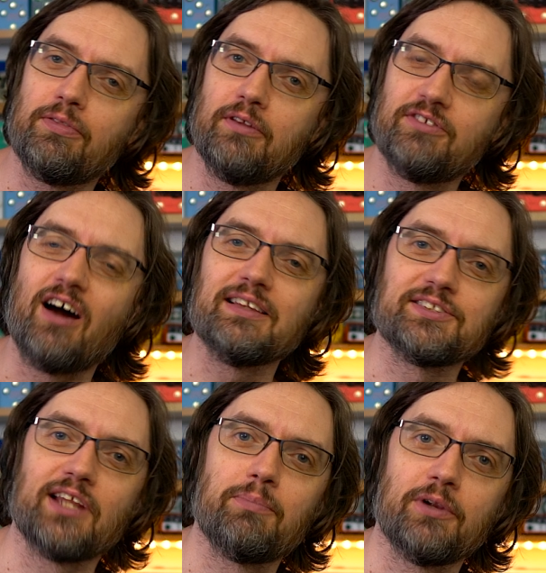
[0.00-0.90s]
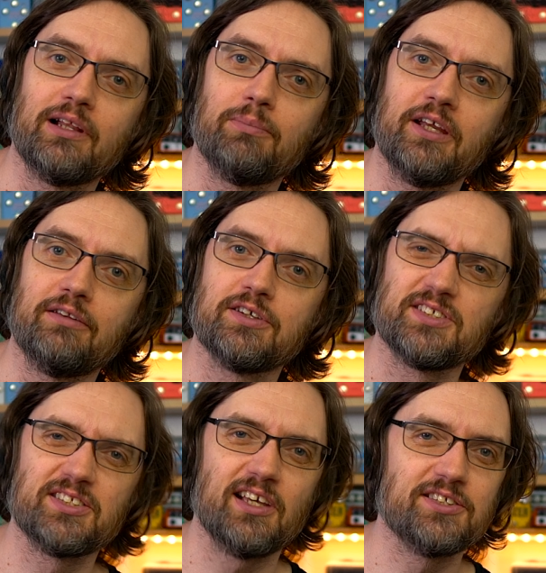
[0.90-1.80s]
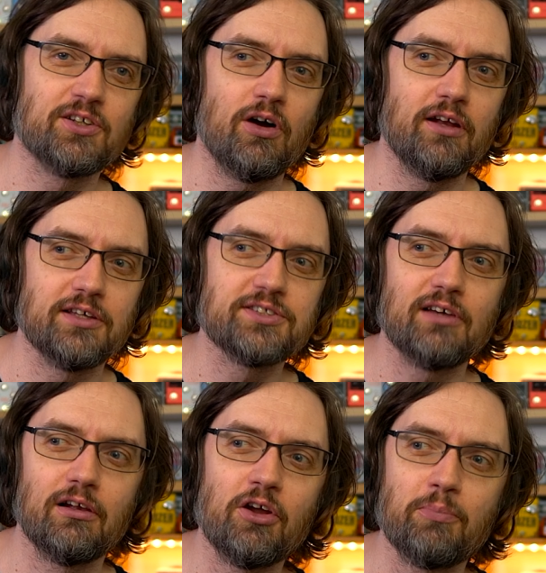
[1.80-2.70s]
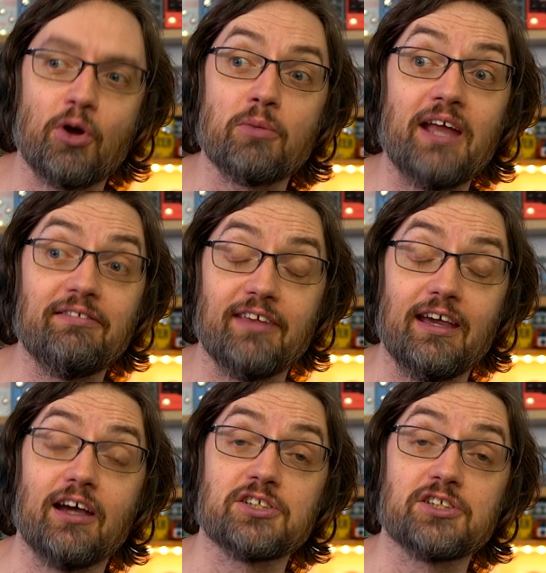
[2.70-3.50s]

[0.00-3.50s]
of tightens it up a little bit because it's quite, there's a lot of bottom end there.